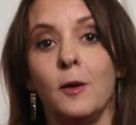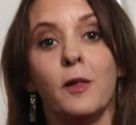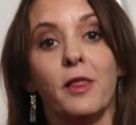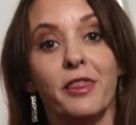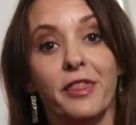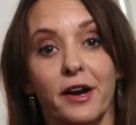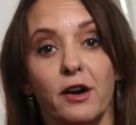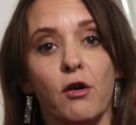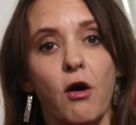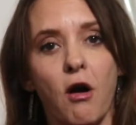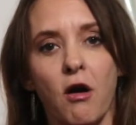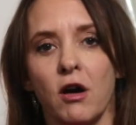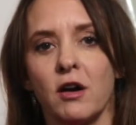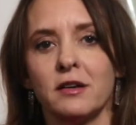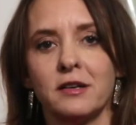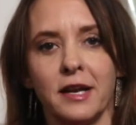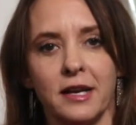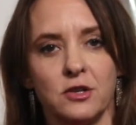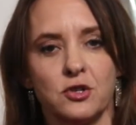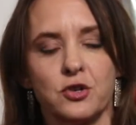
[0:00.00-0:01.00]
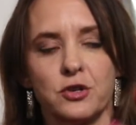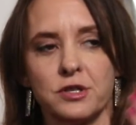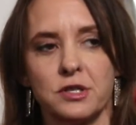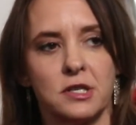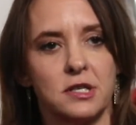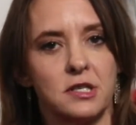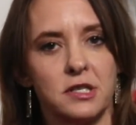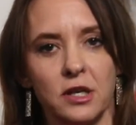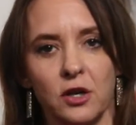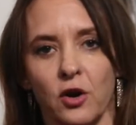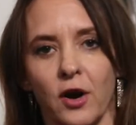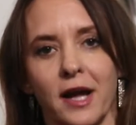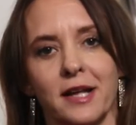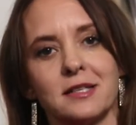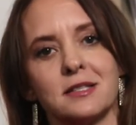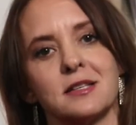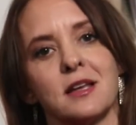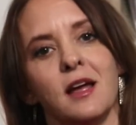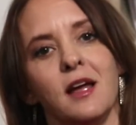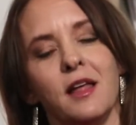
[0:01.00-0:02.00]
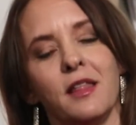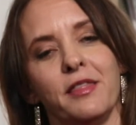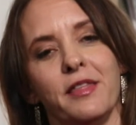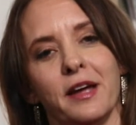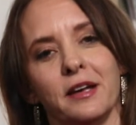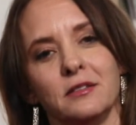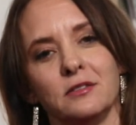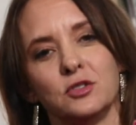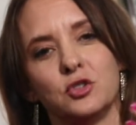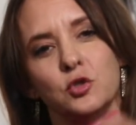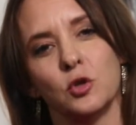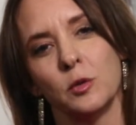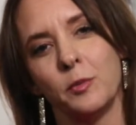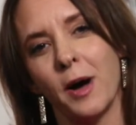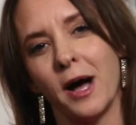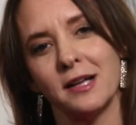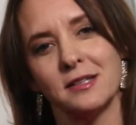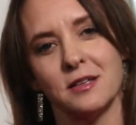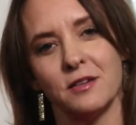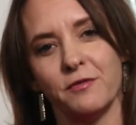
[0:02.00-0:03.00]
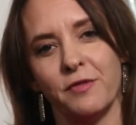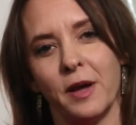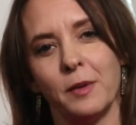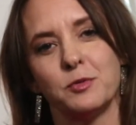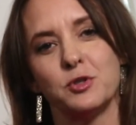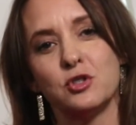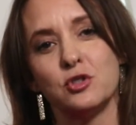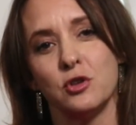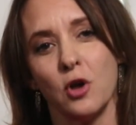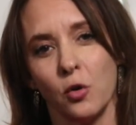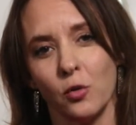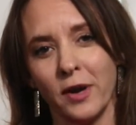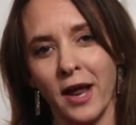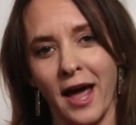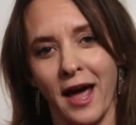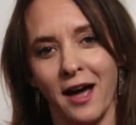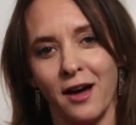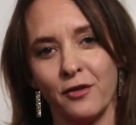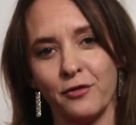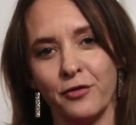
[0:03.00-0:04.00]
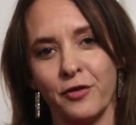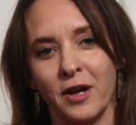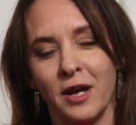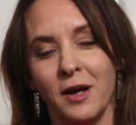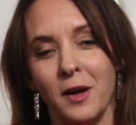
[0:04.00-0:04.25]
There are dangers to cigarettes that Juul pods and vapes don't have,